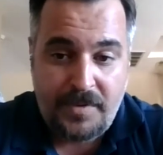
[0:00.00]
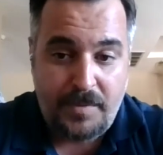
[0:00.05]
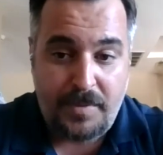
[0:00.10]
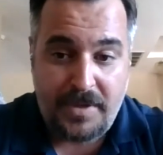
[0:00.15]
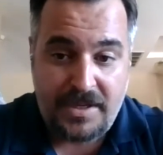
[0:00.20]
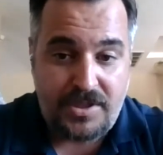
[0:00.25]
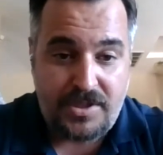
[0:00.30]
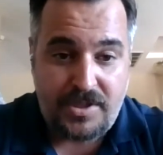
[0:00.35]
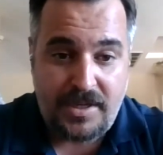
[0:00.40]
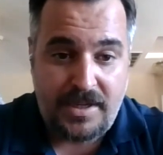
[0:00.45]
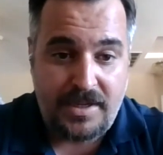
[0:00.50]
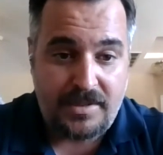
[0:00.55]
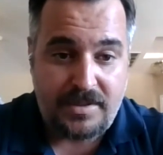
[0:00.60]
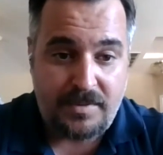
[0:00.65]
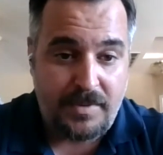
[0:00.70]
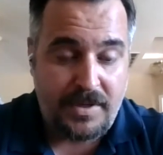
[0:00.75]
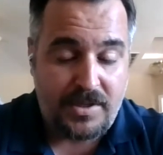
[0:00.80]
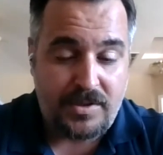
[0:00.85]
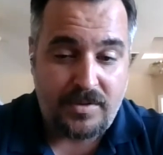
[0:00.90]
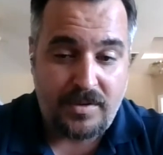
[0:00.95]
the best chance
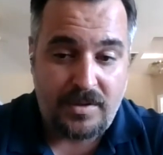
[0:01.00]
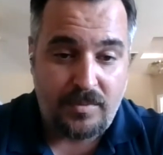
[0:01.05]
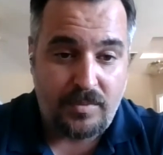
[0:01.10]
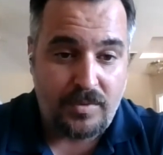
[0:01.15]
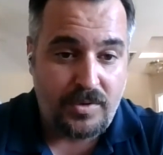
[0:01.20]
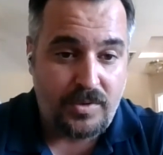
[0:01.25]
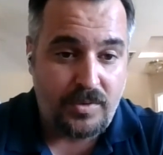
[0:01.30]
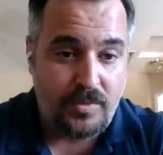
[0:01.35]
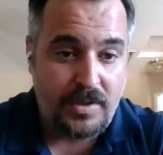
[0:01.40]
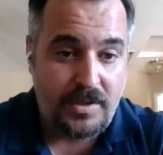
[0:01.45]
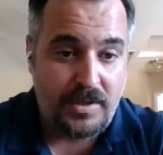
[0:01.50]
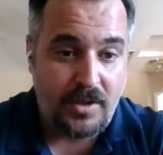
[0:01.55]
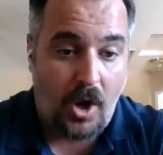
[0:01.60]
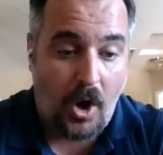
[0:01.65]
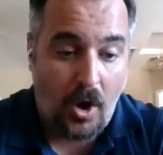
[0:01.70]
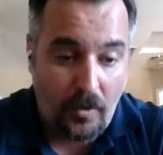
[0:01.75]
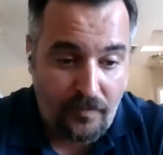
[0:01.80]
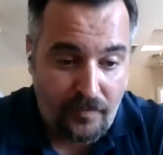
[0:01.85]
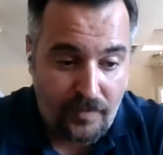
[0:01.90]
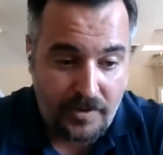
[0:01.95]
to make sure that we're doing
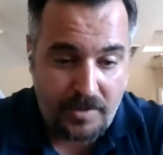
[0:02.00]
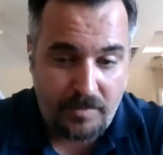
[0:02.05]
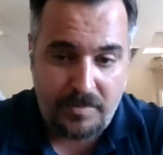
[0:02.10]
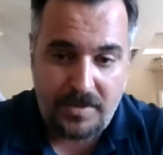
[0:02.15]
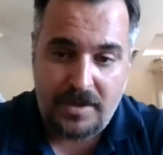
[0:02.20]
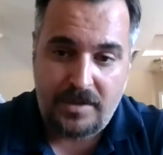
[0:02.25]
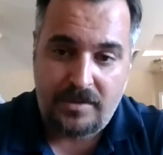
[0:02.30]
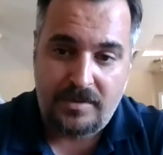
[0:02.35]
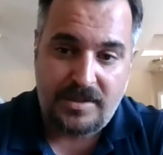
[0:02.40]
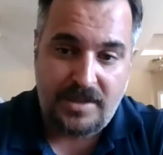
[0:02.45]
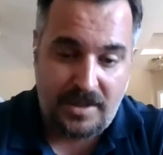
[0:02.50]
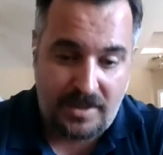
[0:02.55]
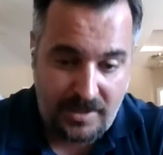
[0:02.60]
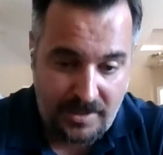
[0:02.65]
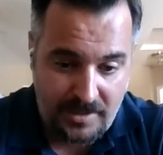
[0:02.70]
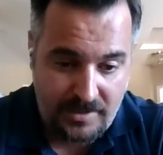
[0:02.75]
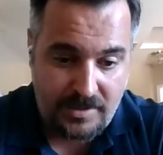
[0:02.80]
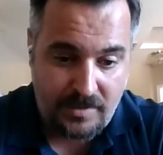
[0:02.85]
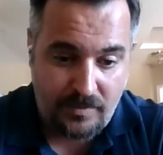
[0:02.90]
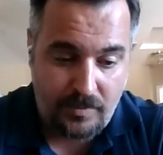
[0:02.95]
our fundamentals, the
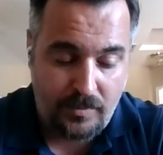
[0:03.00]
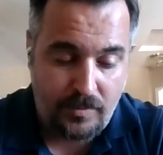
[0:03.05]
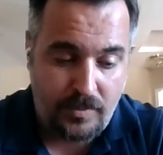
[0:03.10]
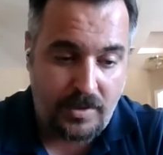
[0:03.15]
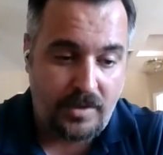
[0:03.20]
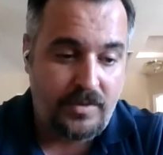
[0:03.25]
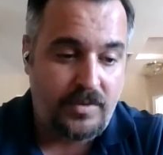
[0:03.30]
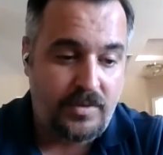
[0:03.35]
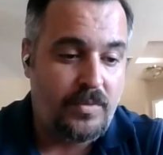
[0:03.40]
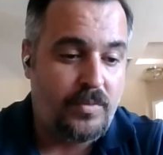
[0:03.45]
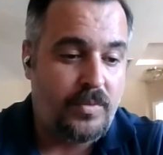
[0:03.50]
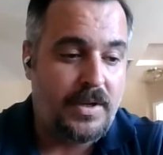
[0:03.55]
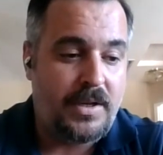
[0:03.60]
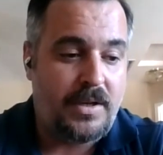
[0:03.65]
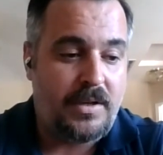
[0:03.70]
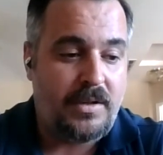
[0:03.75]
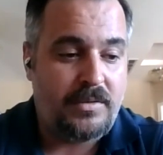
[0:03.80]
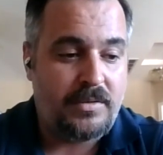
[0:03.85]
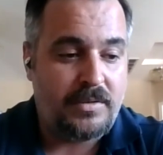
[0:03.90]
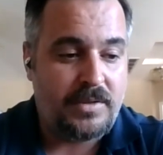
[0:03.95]
things that we want to do
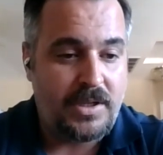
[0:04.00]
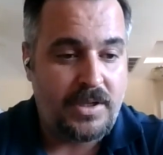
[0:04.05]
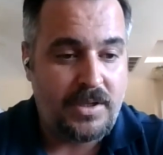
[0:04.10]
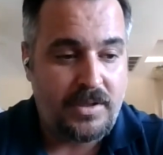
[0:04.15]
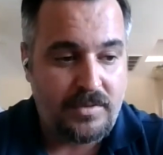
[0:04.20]
well,